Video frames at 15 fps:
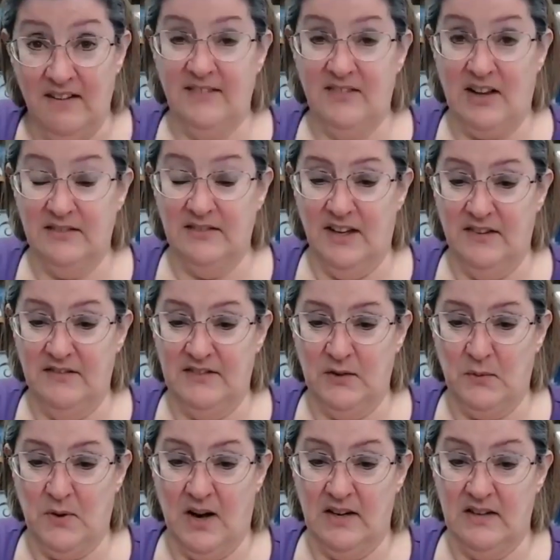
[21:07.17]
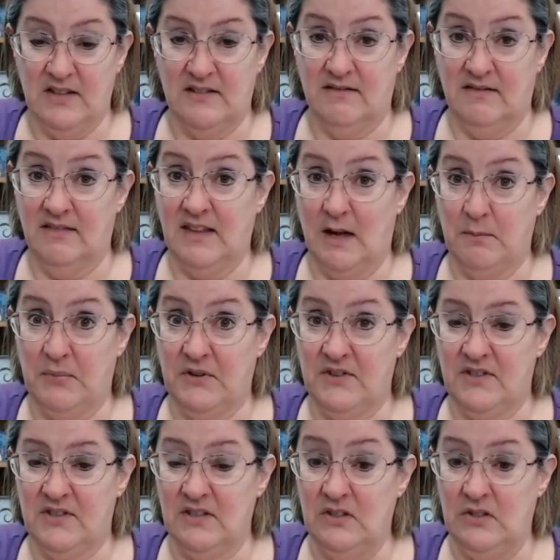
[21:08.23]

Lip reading: love to watch that person do